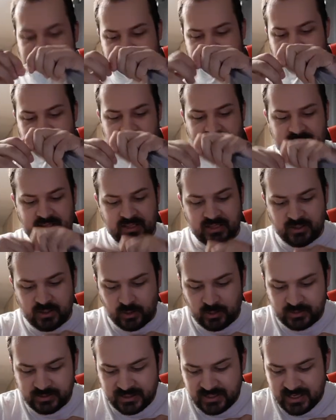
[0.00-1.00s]
It's not the
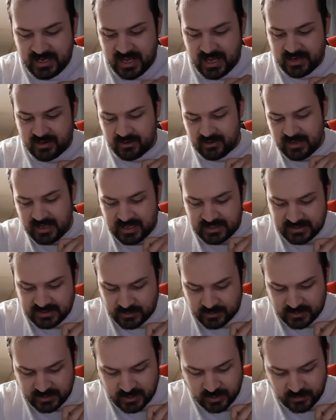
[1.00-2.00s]
golden dagger as I
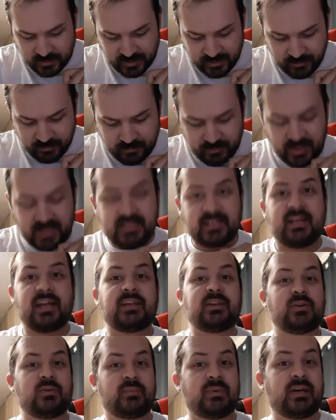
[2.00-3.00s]
was hoping, but I
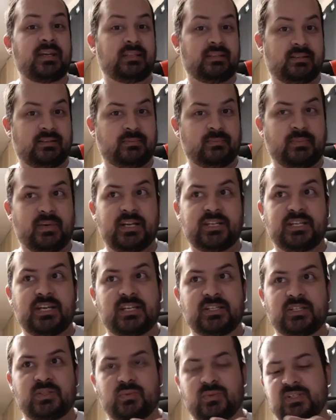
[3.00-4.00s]
knew my
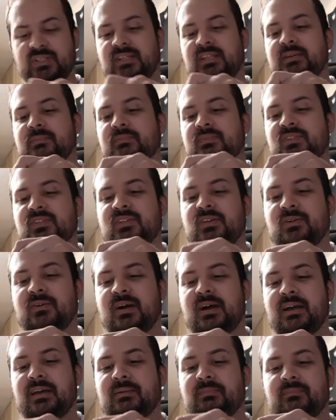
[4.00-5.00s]
chances were slim, so
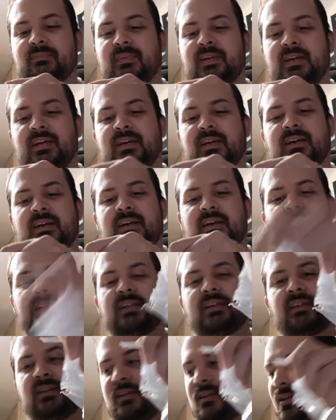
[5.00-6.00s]
I am
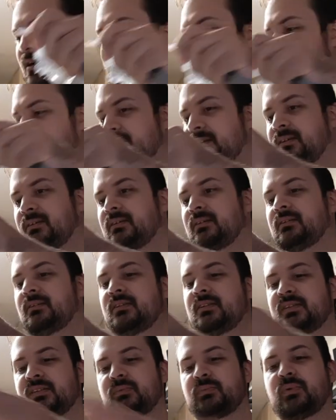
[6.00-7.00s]
not
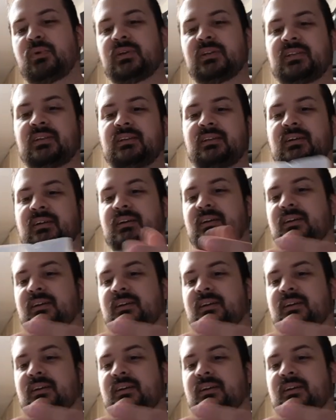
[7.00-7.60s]
disappointed.